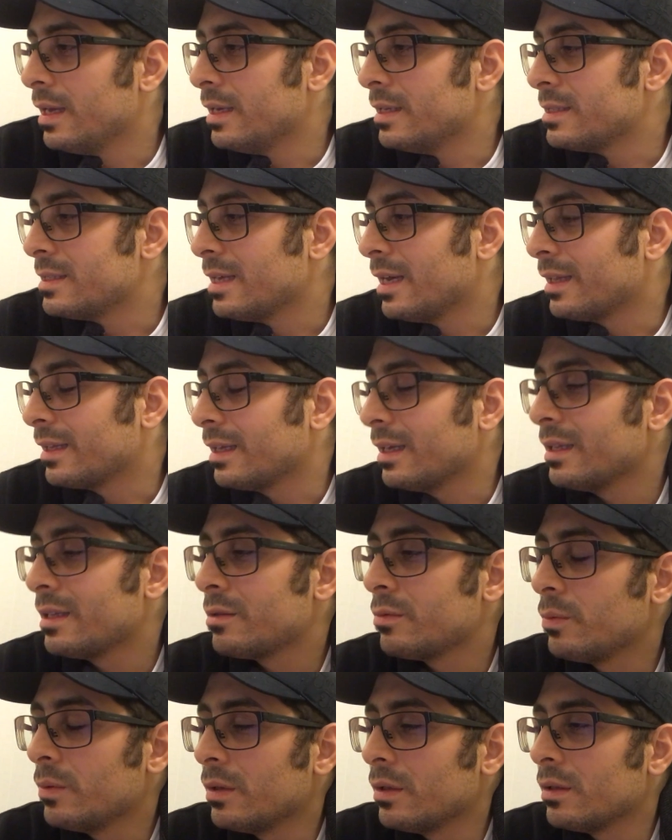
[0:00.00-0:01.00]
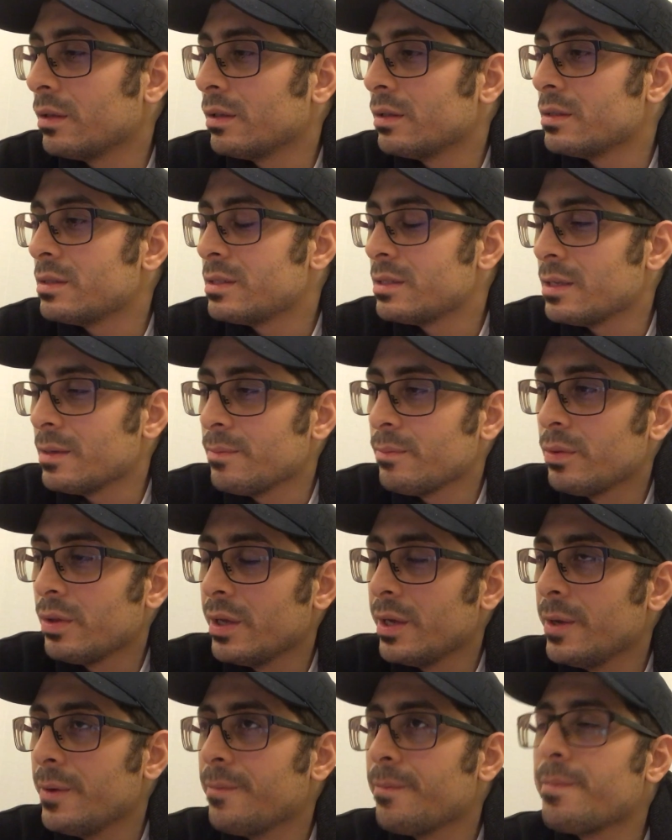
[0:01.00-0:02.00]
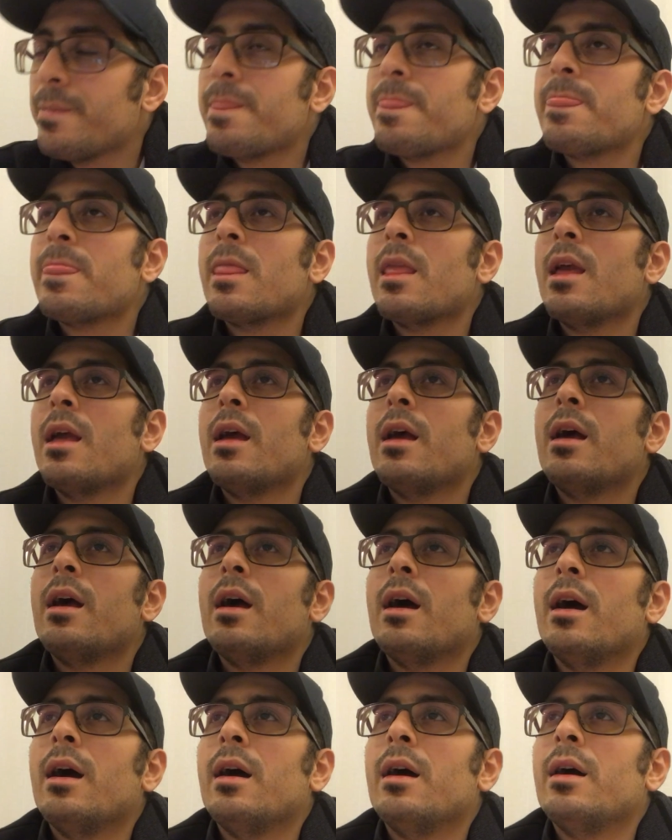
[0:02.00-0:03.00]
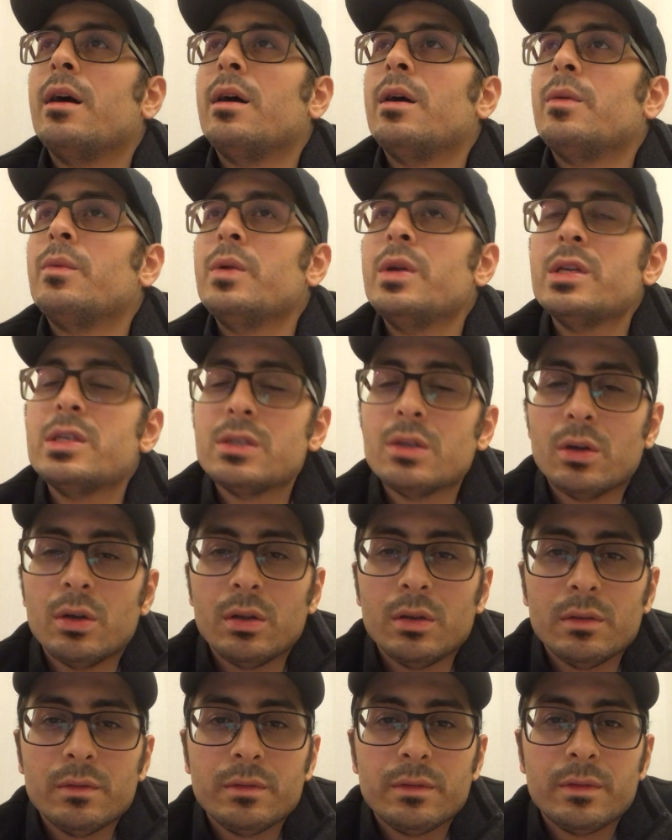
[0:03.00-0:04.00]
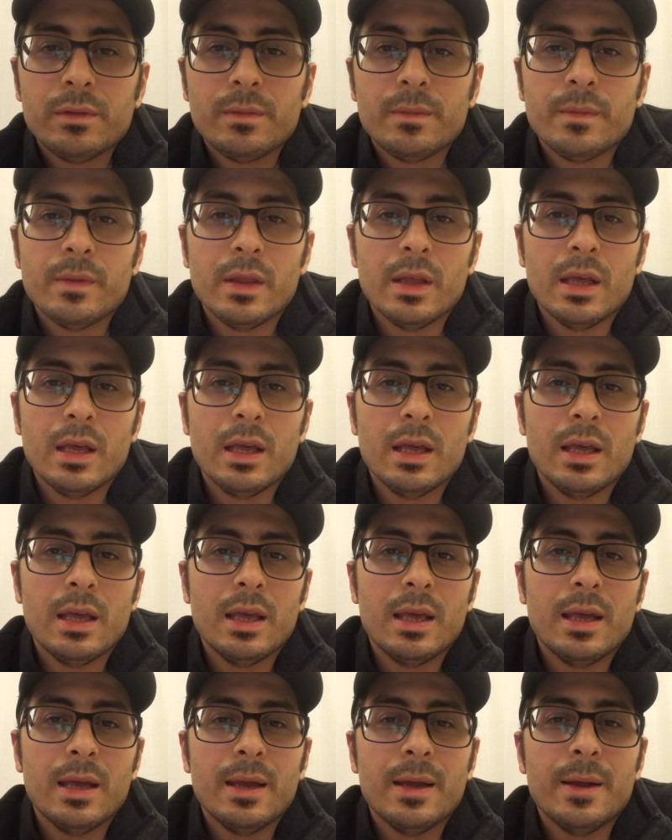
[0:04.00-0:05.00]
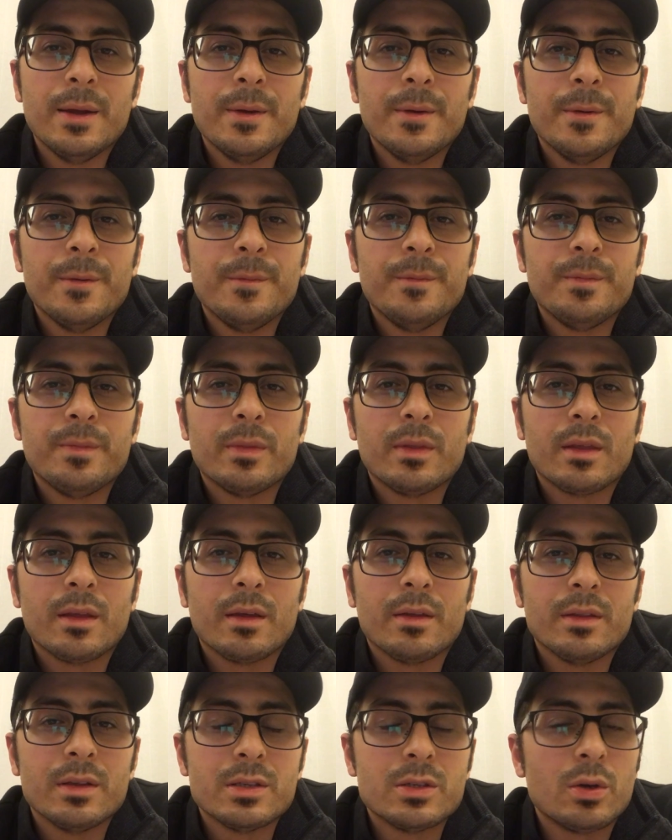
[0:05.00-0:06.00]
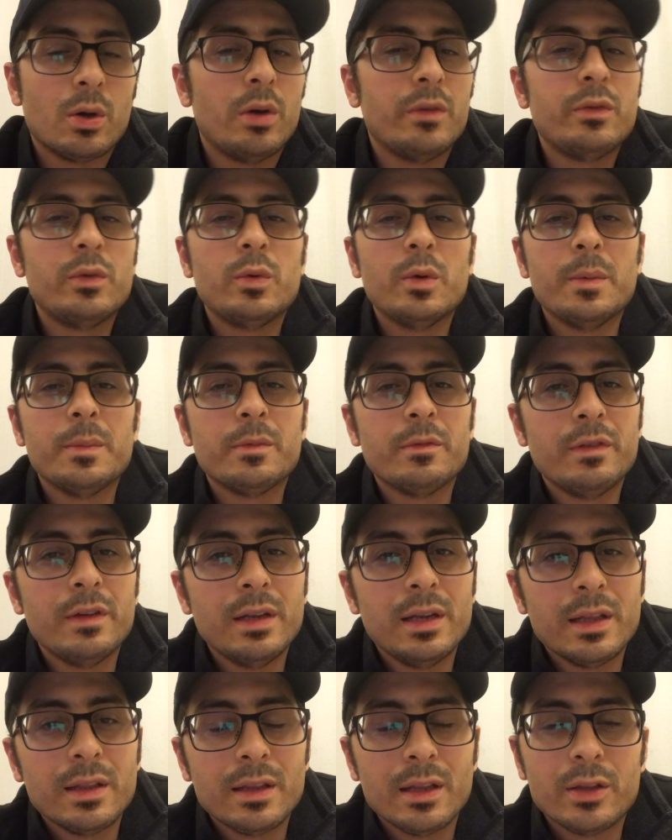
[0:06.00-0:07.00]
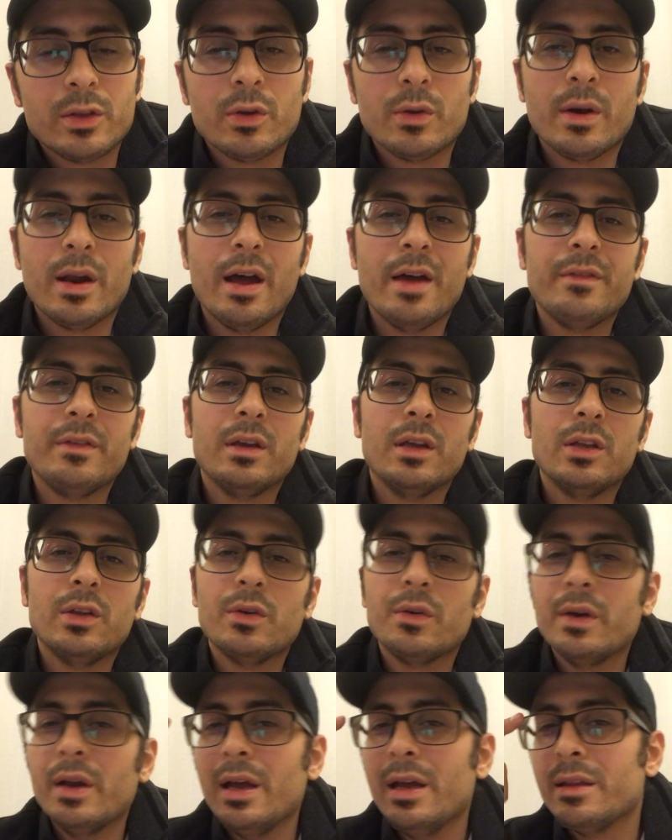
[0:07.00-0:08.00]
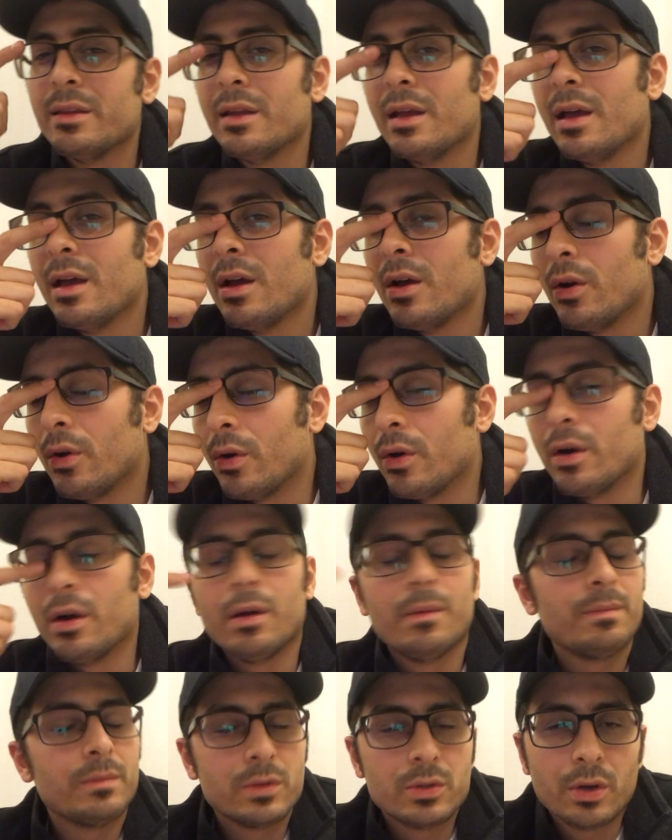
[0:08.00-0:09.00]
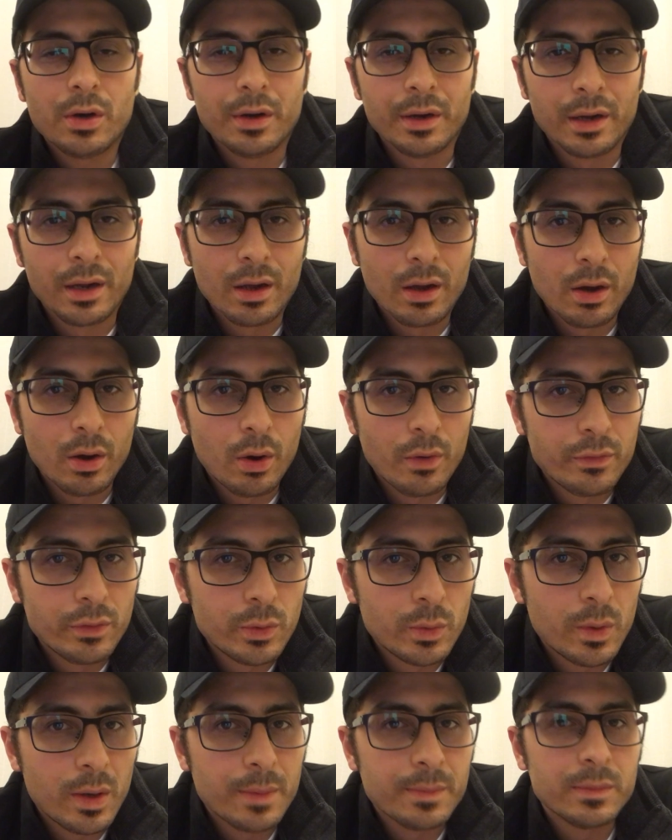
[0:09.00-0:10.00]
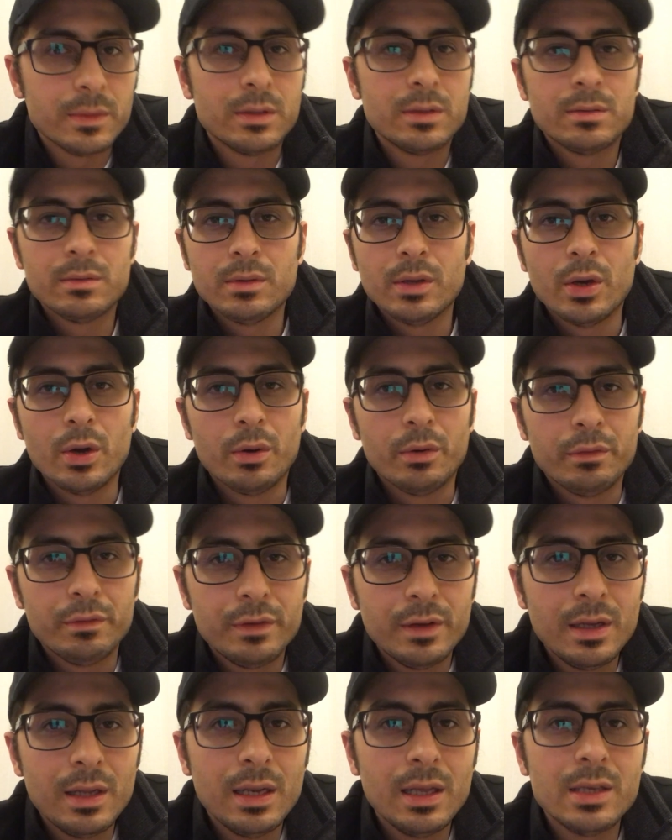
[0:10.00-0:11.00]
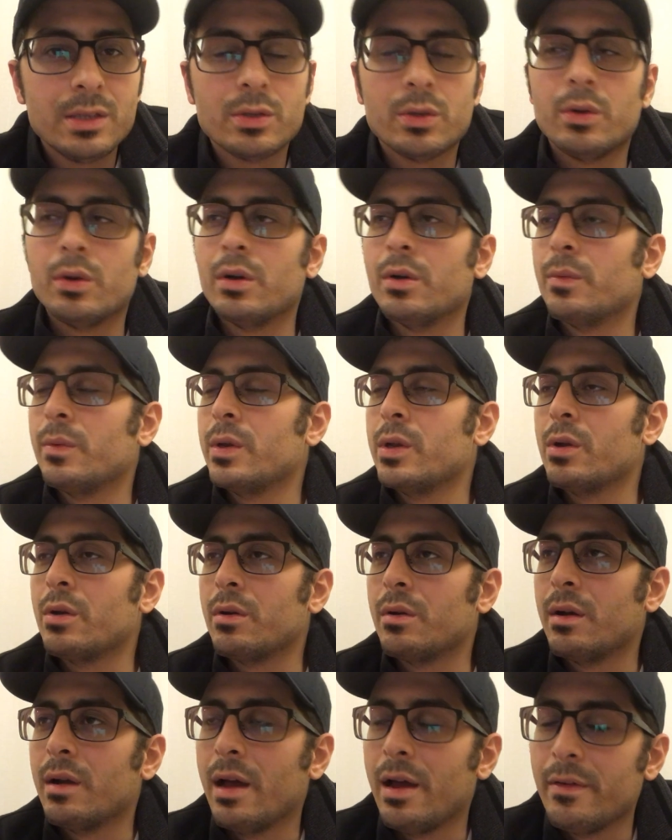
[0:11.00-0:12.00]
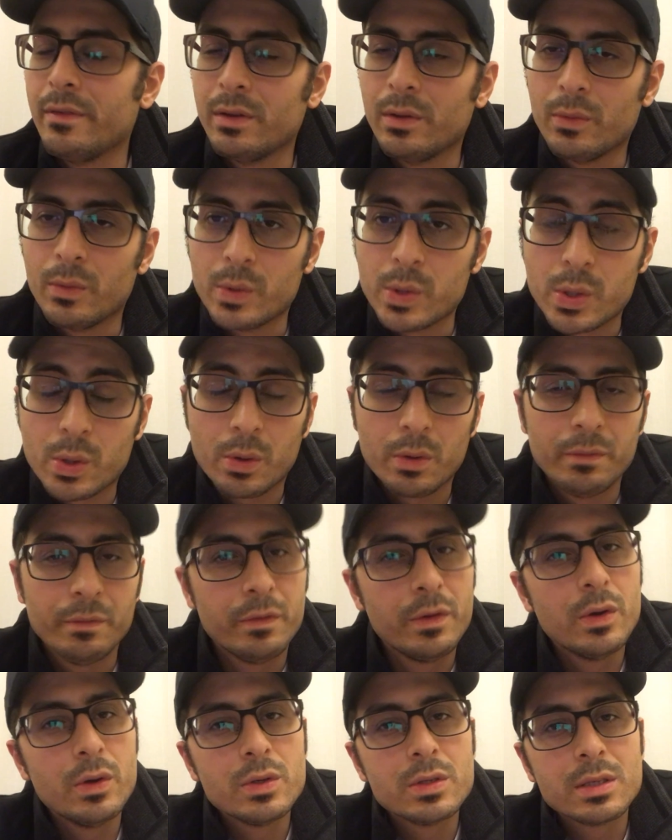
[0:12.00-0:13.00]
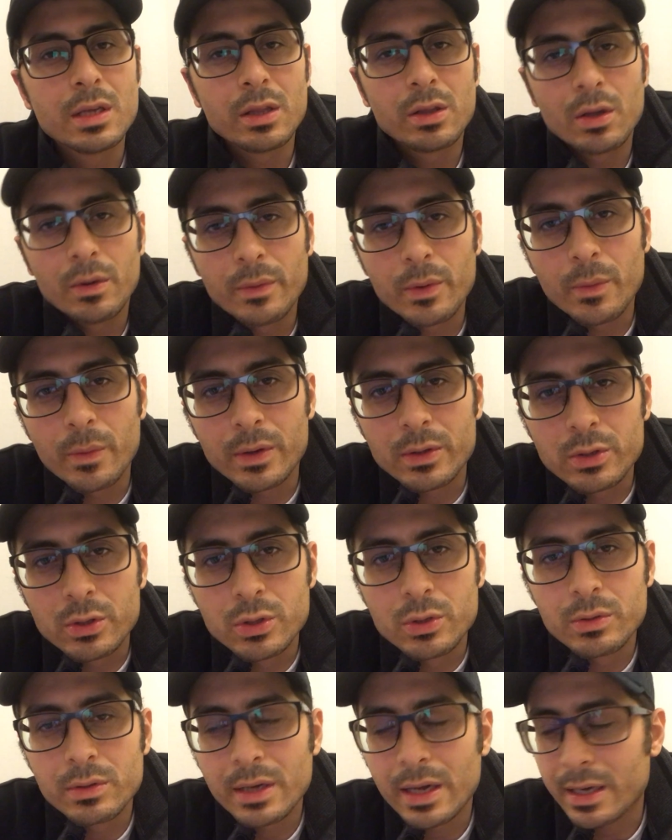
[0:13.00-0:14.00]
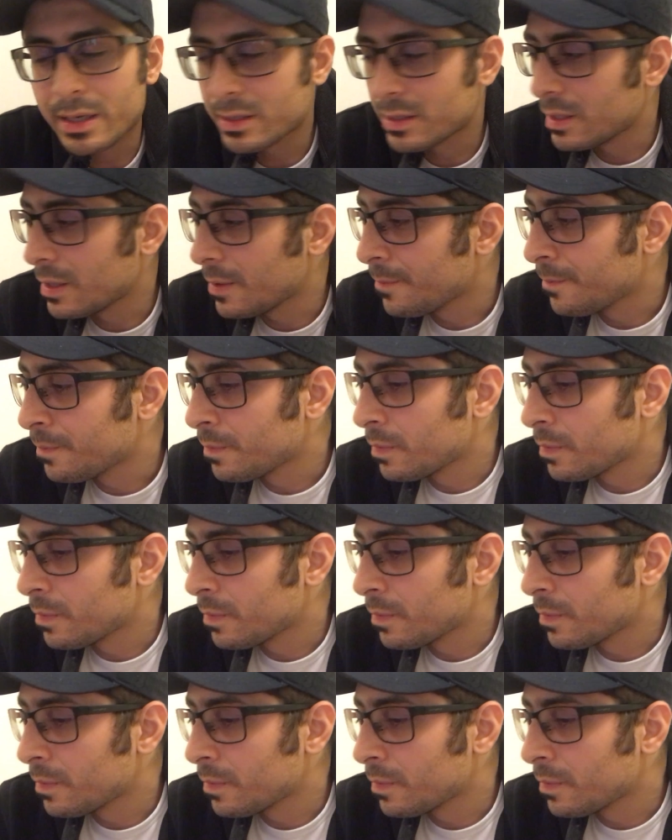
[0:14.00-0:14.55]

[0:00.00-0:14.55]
is that it will simply resolve this overwhelmed feeling that you're having in your head, or sorry, overwhelmed feelings, or when you're confused, not knowing what to do next.